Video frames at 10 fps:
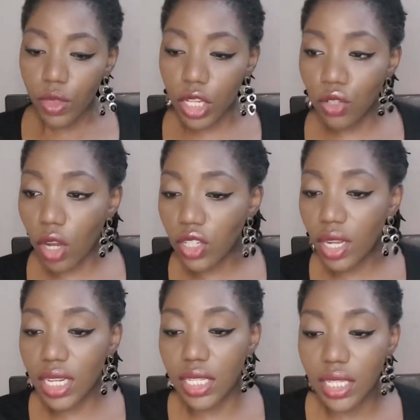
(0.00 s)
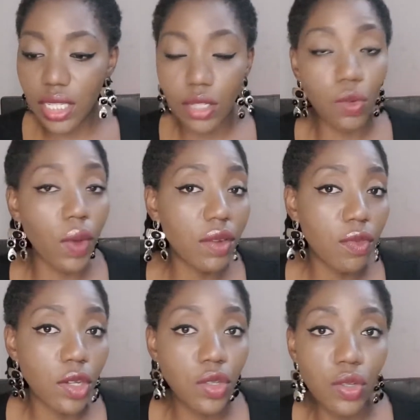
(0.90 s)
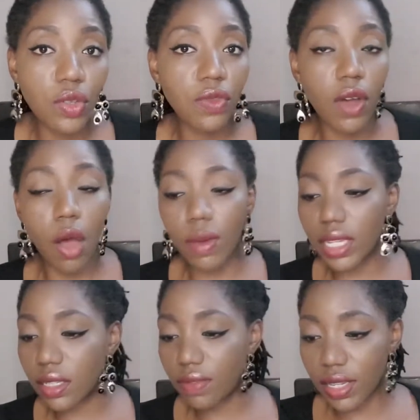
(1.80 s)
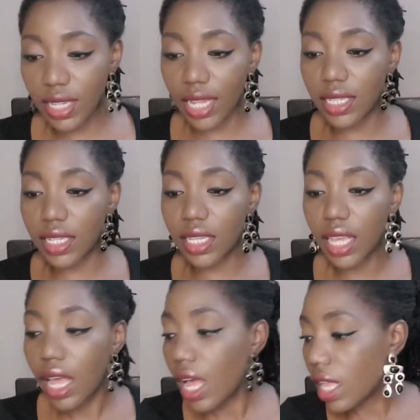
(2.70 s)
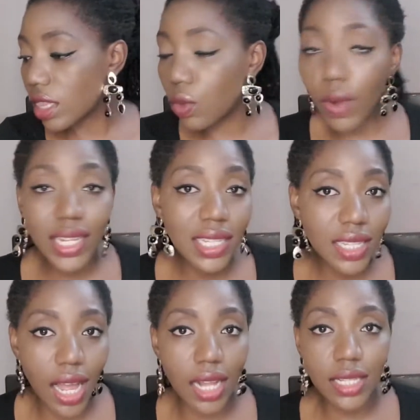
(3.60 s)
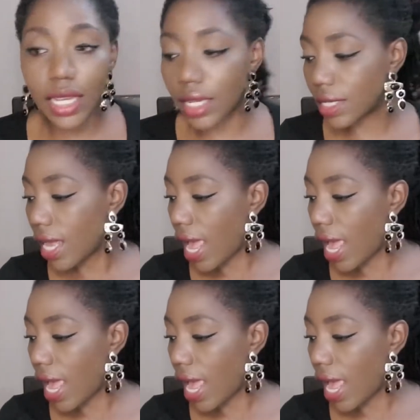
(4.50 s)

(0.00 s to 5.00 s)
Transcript: the instruction is to wait for 2 to 4 weeks. Fantastic. The wait started,